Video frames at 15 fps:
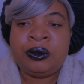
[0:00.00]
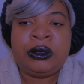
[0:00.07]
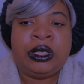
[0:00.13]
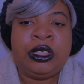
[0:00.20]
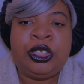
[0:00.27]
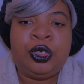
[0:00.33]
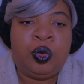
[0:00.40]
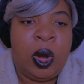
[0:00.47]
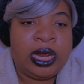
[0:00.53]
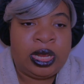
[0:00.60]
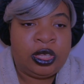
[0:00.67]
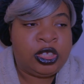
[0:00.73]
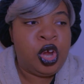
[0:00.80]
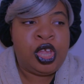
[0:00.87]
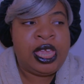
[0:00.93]
That's why
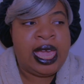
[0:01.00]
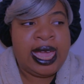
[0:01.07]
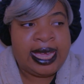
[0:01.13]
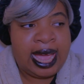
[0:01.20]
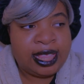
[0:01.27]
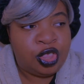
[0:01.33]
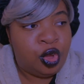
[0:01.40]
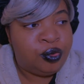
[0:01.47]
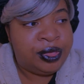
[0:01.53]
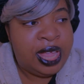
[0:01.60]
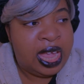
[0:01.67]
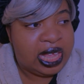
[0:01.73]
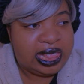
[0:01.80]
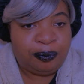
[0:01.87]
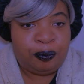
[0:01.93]
the turkey ain't got no
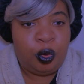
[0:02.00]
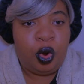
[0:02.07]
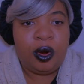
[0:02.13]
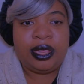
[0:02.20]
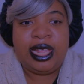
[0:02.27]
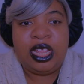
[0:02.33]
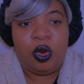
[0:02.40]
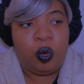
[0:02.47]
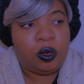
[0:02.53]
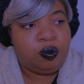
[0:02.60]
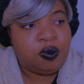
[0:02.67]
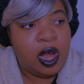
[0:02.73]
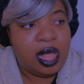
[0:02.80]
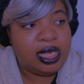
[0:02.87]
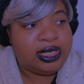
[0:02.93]
neck. Poor Leonard was
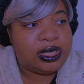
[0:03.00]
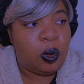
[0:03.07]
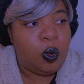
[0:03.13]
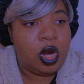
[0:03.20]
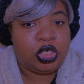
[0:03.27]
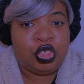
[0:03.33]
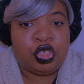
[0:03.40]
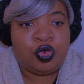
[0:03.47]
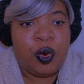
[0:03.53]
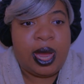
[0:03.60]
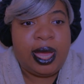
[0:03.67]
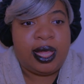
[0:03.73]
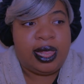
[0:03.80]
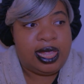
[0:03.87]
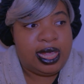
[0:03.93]
probably somewhere
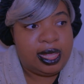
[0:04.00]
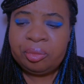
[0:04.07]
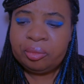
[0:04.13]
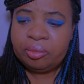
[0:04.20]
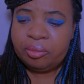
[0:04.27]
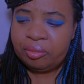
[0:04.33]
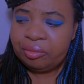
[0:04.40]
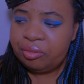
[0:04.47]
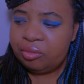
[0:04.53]
strangling it. And my